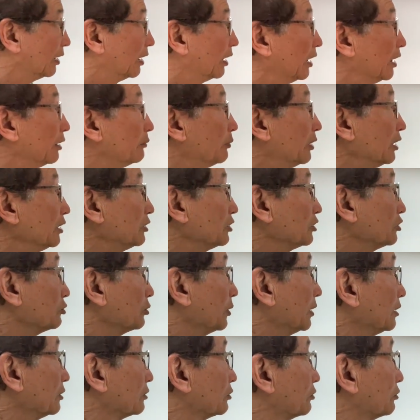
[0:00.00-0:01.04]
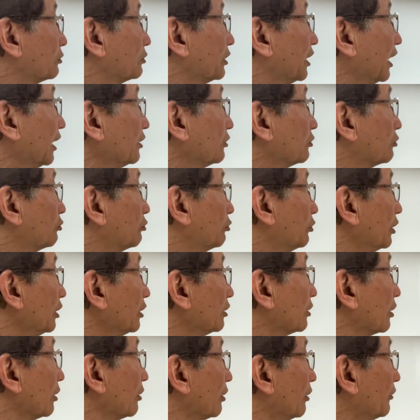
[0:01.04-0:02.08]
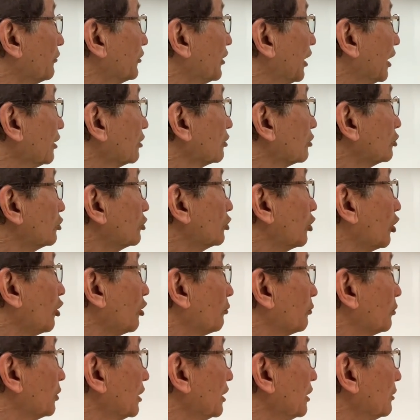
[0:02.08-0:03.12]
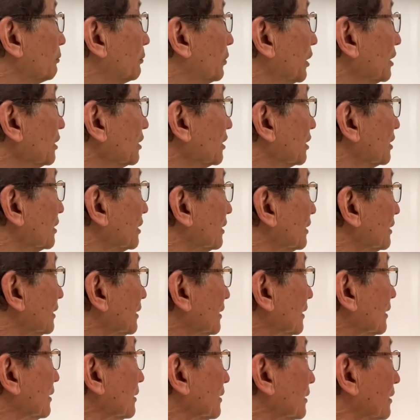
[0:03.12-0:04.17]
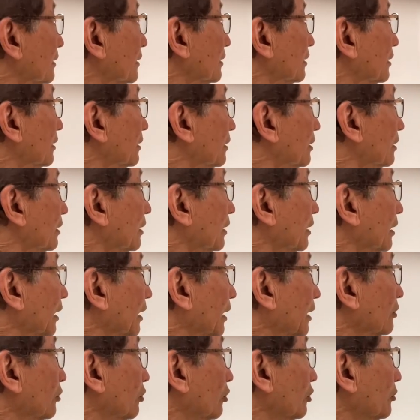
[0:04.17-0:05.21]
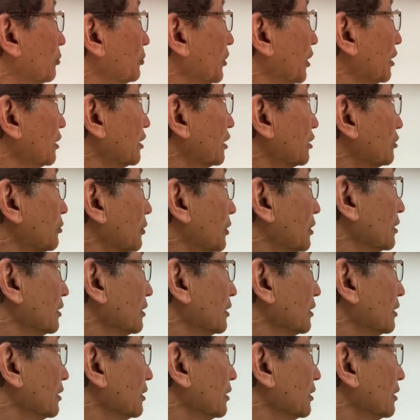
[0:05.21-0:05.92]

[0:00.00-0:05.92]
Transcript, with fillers: I might as well get rid of that knobbly bit and hope that it will